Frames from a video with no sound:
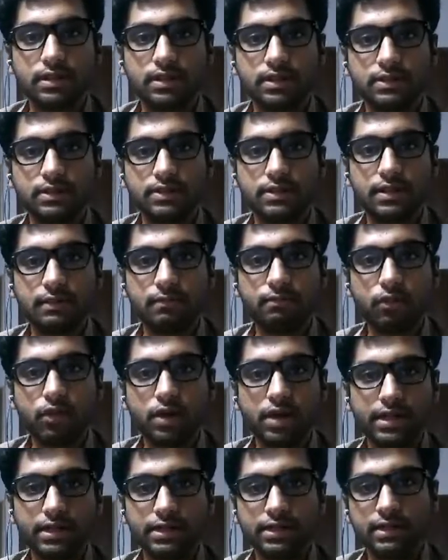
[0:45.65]
The
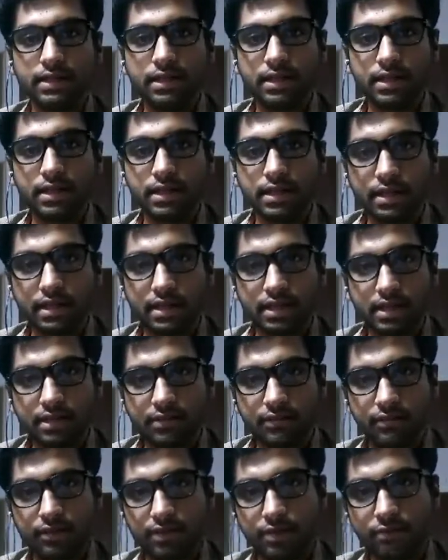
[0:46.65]
stepwise
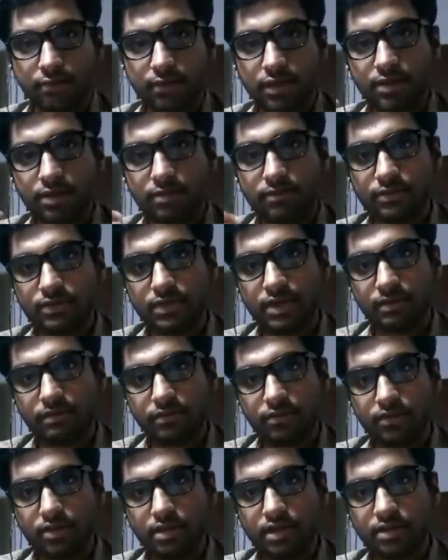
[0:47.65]
from one
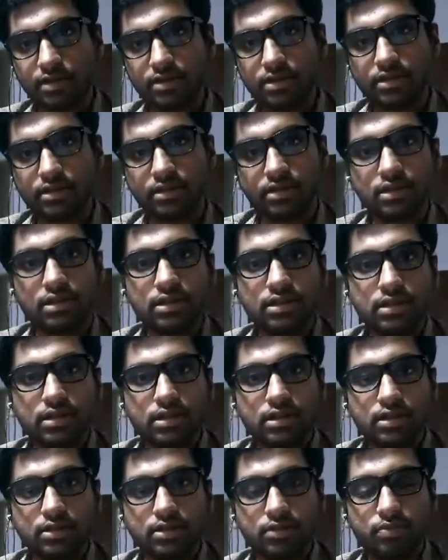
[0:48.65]
step to another
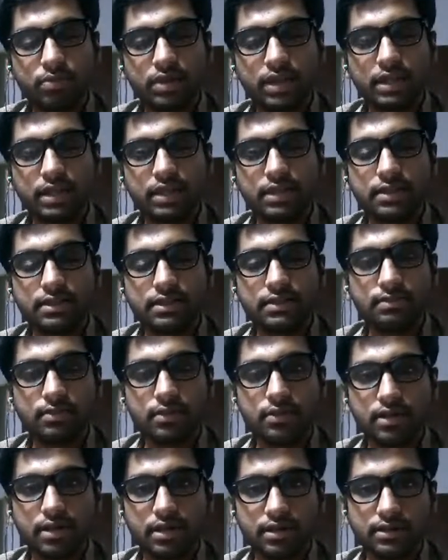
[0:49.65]
to make these
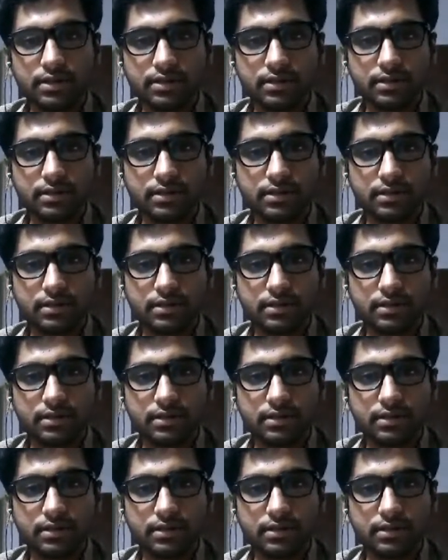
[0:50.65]
products,